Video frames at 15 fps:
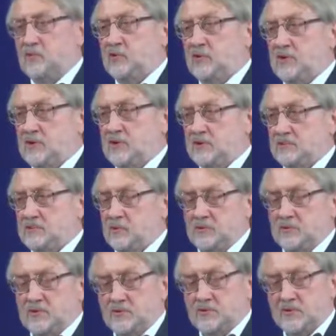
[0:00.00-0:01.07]

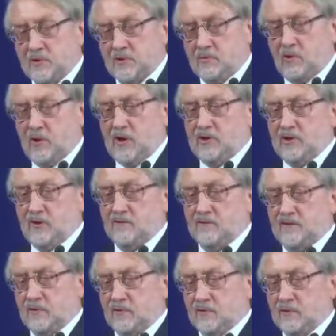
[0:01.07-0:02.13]
suppose and suggest that we
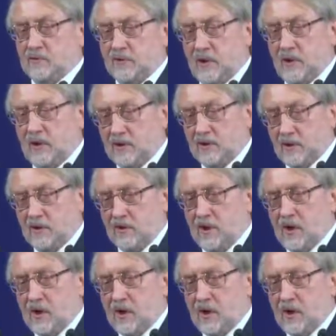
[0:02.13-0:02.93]
should stimulate